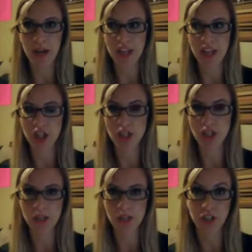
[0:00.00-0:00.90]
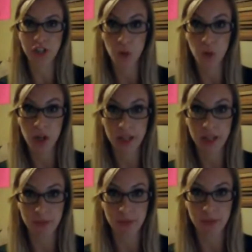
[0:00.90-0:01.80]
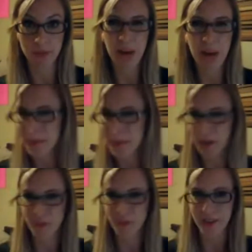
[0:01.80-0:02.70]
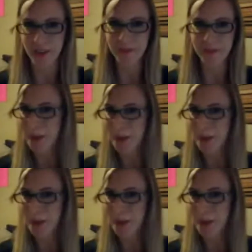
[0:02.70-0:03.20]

and she sold stuff to your customer, how would that make you feel?